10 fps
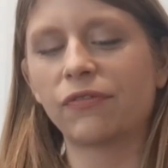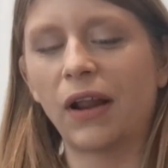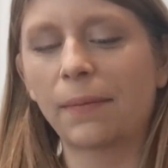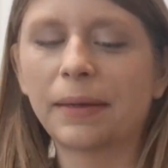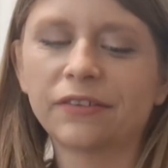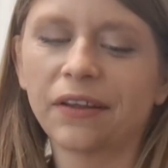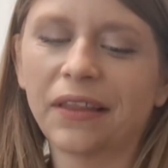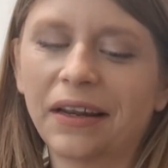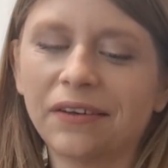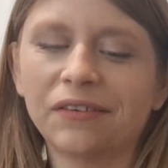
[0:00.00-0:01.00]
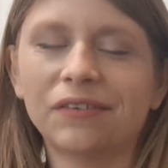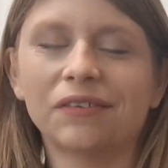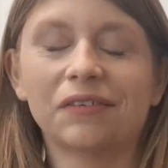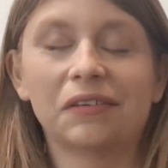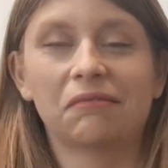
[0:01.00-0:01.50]
flag picture, then
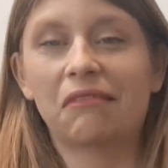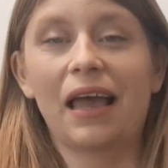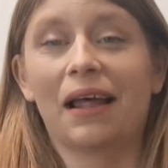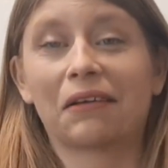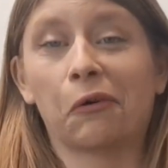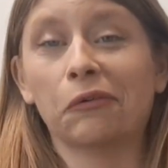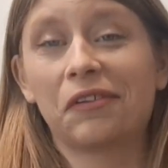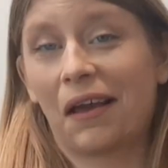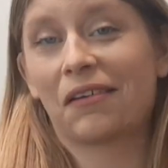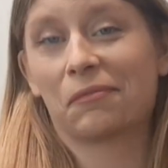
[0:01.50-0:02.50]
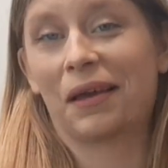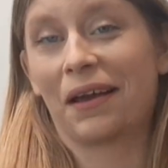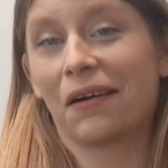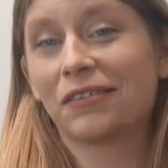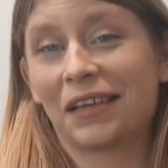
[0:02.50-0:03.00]
yeah, contact me.
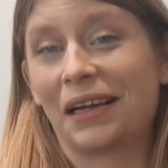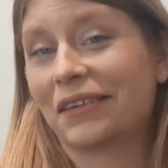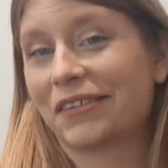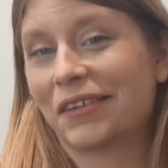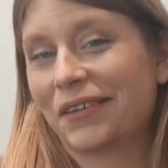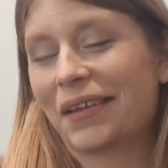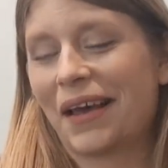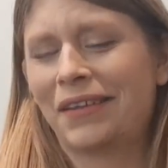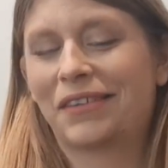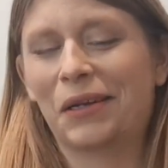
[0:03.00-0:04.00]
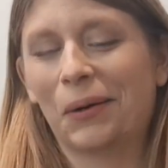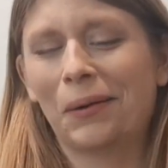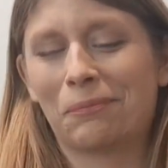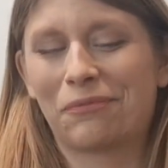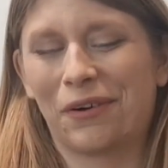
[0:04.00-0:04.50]
I'll sell it to you. That is not
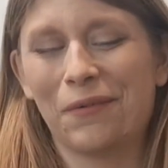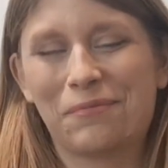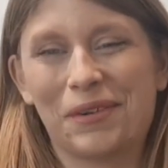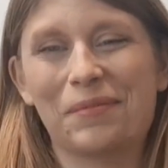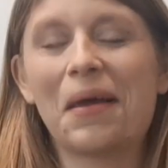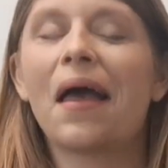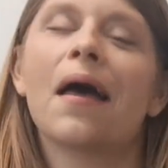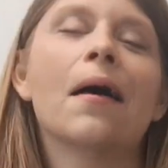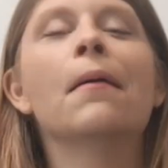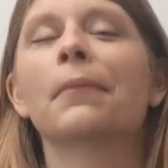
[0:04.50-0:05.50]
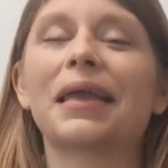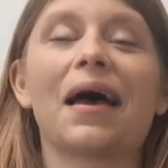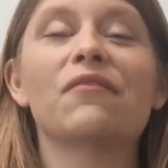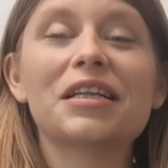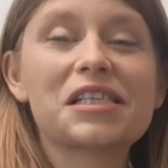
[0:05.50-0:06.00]
a problem. But yeah,
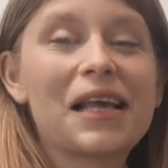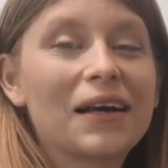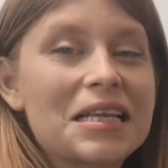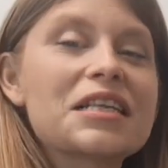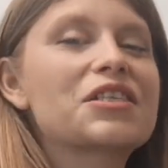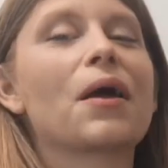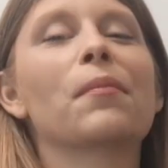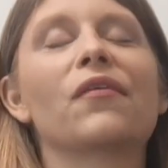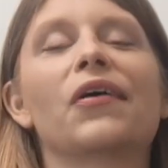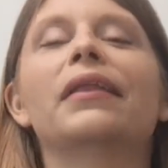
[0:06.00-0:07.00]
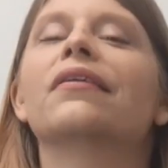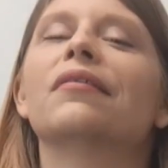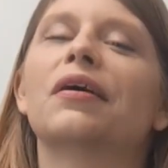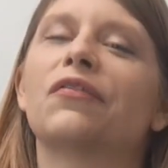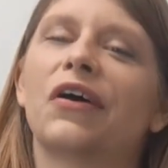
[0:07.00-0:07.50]
eventually I did show my friend the
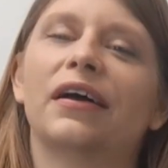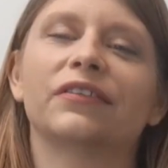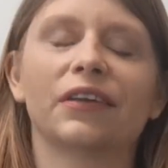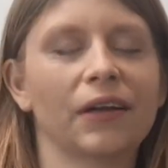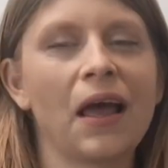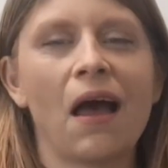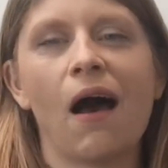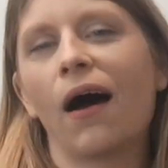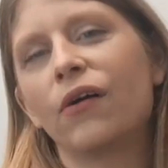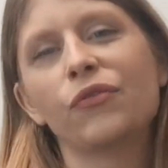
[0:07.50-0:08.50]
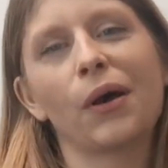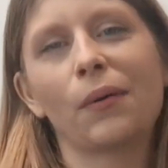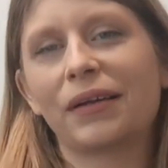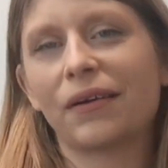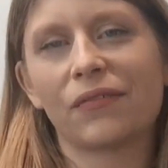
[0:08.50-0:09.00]
real version. I have no
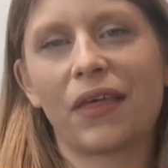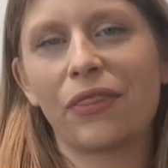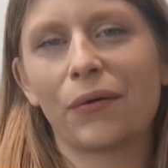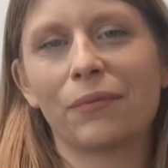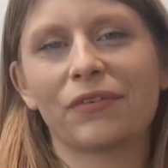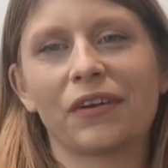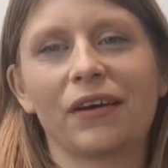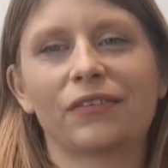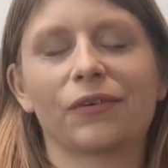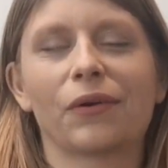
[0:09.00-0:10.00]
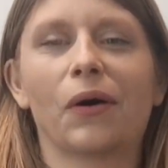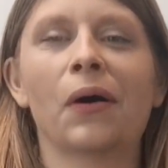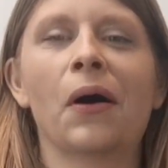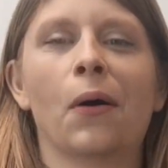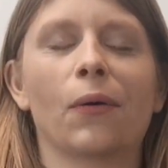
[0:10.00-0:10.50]
idea if they thought it was nice or not,
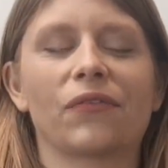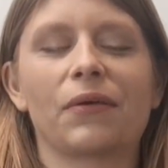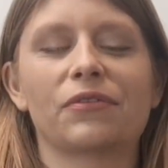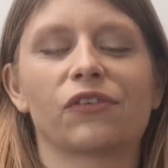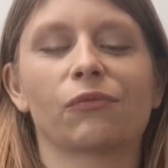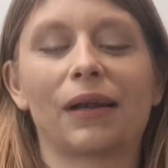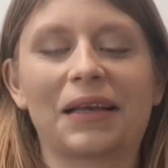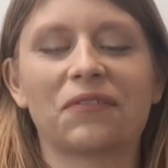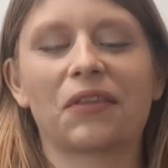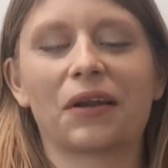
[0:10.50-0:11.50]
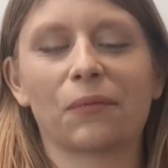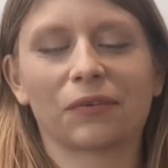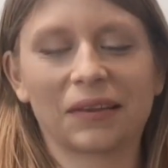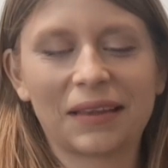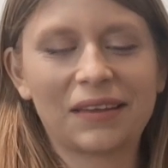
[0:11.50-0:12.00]
or if they were just relieved that it
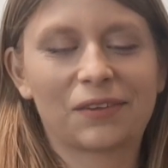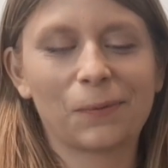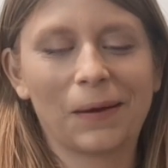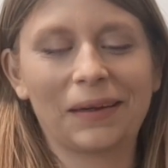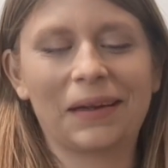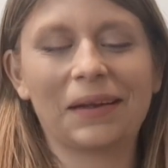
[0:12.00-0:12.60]
wasn't this one,